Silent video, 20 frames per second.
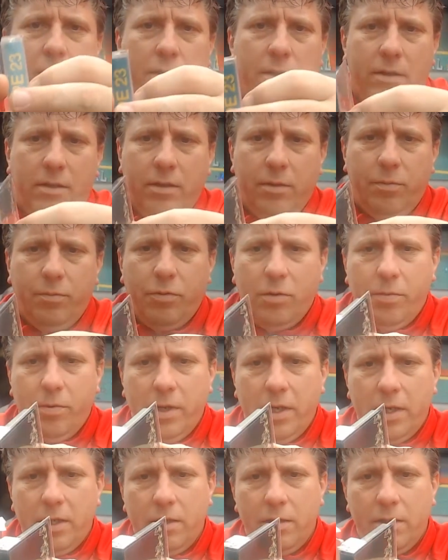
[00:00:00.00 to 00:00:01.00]
the proper
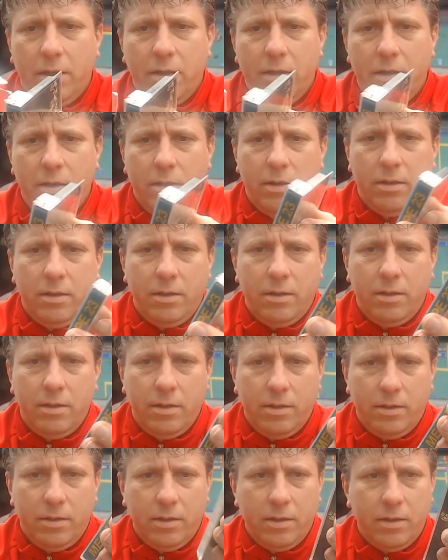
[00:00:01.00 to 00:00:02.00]
insert.
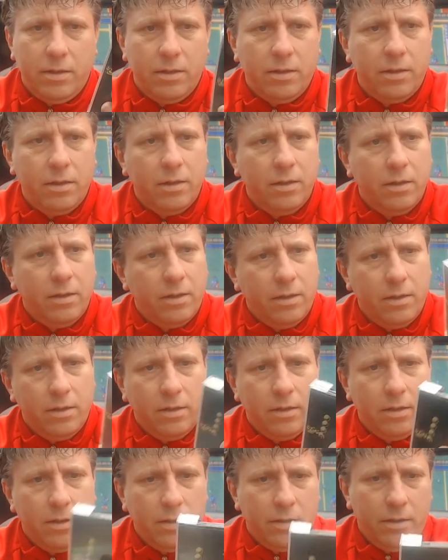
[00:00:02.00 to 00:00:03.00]
That's
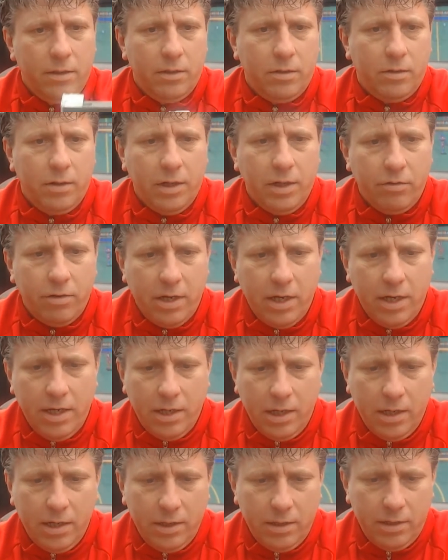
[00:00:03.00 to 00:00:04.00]
not in great
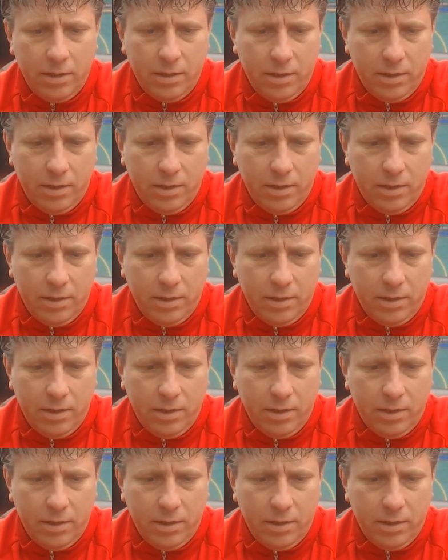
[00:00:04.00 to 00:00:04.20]
nick, is it?